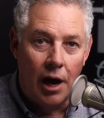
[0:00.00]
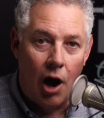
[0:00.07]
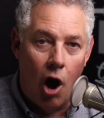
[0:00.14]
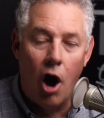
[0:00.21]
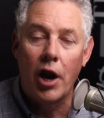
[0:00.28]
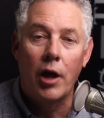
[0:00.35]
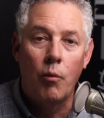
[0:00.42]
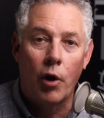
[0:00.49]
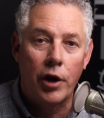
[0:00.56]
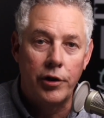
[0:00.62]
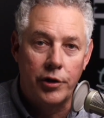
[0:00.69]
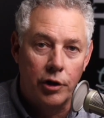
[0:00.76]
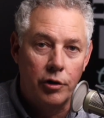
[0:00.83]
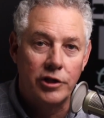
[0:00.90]
All they want
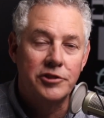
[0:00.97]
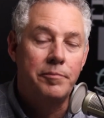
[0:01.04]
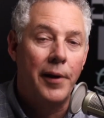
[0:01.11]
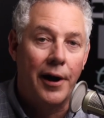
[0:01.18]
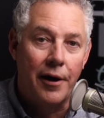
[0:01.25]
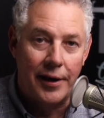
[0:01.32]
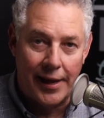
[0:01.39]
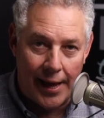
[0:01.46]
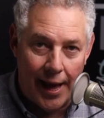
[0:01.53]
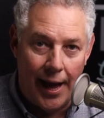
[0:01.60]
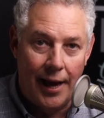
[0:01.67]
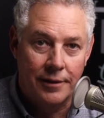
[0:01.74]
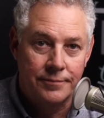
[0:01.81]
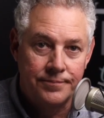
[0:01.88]
to do is bury the
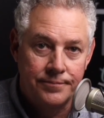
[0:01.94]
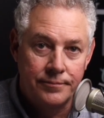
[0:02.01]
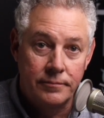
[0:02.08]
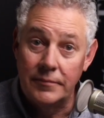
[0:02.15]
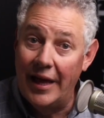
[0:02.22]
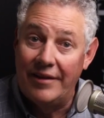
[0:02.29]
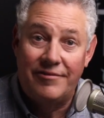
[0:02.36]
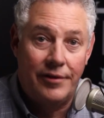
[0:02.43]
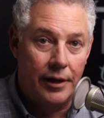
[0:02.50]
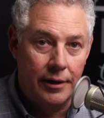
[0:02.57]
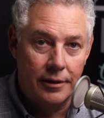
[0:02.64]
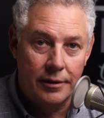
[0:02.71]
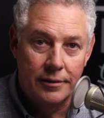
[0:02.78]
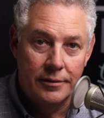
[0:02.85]
guy. That's
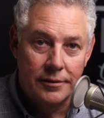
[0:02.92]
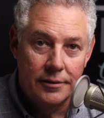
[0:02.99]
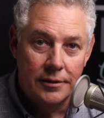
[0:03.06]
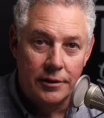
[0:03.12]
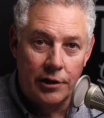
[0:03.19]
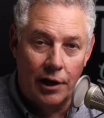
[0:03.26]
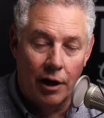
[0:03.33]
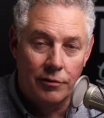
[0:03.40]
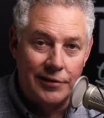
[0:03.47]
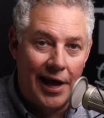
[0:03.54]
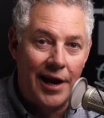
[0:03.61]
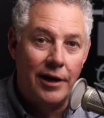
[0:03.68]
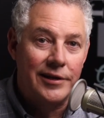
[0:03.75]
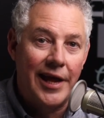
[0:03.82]
it. You know,
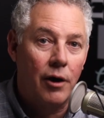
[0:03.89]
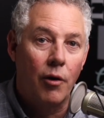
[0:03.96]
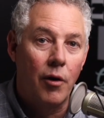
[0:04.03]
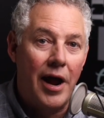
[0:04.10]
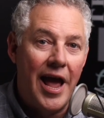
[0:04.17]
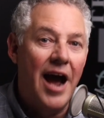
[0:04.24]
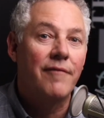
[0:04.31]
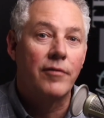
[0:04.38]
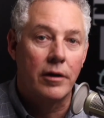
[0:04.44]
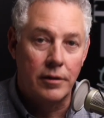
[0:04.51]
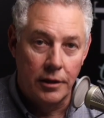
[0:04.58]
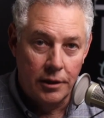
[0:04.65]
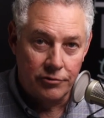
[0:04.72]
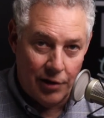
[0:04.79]
they don't
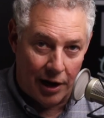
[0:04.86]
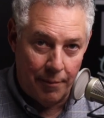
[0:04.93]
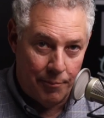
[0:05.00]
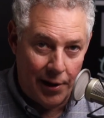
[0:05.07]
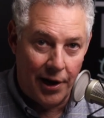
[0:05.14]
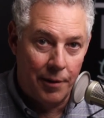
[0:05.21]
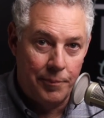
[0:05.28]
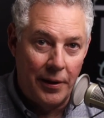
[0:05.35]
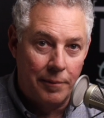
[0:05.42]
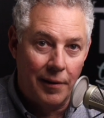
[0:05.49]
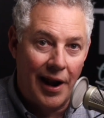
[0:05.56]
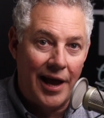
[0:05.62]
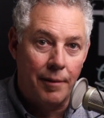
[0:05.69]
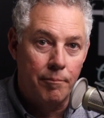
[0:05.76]
ever try to bury
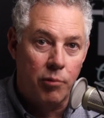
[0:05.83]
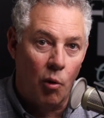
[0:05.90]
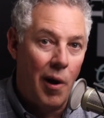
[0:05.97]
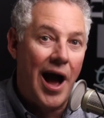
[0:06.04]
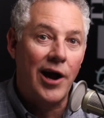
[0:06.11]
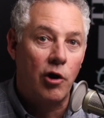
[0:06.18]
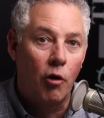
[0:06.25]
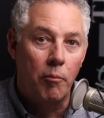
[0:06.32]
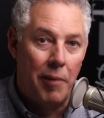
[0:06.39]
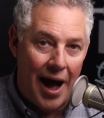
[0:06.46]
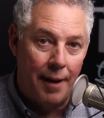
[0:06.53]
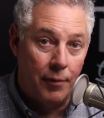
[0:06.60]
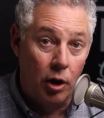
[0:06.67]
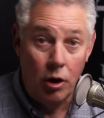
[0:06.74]
people like Barack
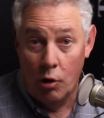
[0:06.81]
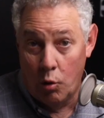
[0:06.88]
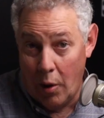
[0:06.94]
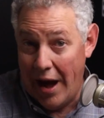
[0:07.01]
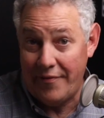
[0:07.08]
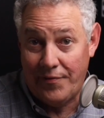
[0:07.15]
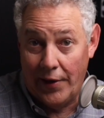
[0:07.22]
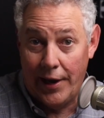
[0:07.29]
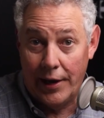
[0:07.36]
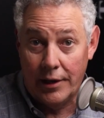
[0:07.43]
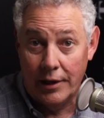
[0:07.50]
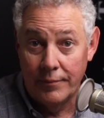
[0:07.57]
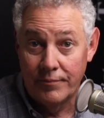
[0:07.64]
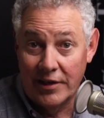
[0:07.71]
Obama, who I
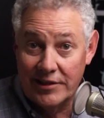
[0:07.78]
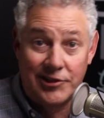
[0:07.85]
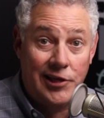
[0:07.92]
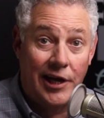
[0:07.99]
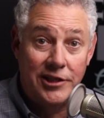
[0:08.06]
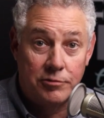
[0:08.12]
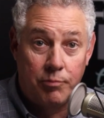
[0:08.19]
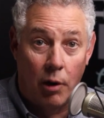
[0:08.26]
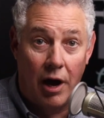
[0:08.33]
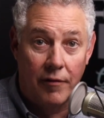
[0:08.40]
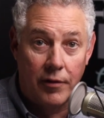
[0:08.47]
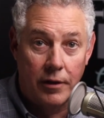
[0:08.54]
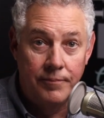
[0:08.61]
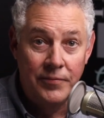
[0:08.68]
think is Satan's
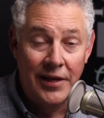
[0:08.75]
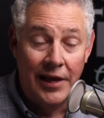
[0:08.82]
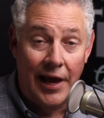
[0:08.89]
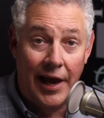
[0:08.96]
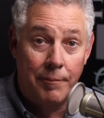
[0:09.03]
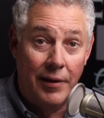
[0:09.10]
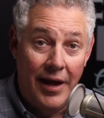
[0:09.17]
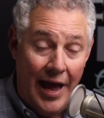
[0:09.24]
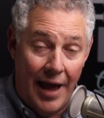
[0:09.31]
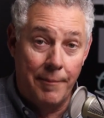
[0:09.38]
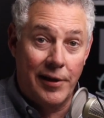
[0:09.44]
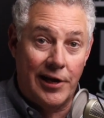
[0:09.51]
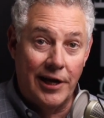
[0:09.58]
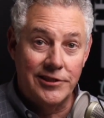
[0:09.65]
brother. And
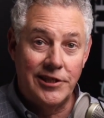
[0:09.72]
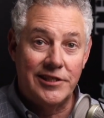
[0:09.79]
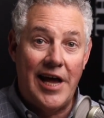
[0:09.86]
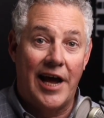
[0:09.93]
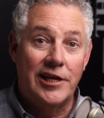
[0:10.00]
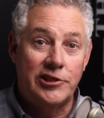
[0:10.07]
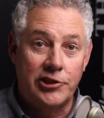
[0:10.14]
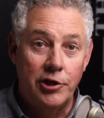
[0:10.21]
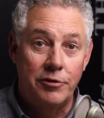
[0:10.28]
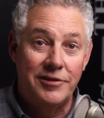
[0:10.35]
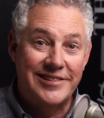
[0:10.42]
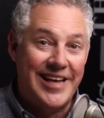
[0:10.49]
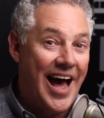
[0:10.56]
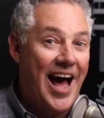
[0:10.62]
because he's got a suit
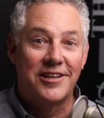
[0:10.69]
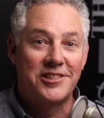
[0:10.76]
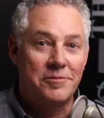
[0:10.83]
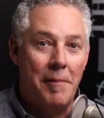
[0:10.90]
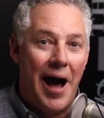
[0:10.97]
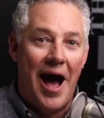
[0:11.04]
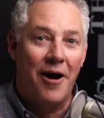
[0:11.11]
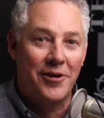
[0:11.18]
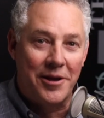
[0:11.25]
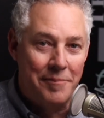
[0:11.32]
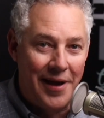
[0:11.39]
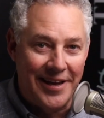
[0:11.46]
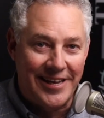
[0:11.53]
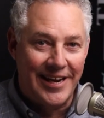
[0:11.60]
and tie and smile, can
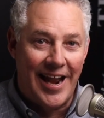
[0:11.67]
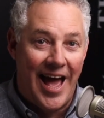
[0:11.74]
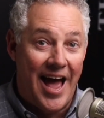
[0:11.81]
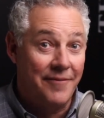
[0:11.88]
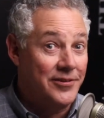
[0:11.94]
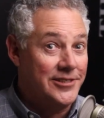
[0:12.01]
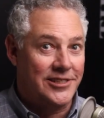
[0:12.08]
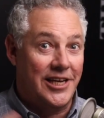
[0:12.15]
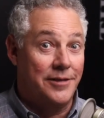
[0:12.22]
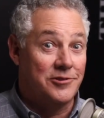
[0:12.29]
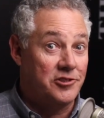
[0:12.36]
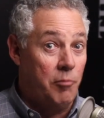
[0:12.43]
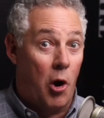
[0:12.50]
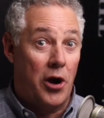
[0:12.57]
make you laugh and seem
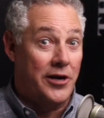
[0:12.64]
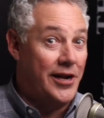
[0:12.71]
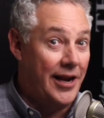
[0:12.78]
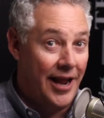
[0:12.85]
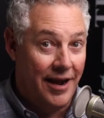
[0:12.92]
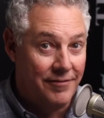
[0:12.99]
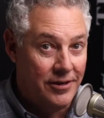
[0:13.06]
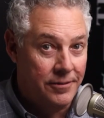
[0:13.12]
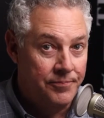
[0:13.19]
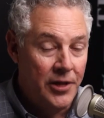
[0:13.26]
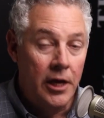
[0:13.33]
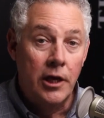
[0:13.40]
smart and clever,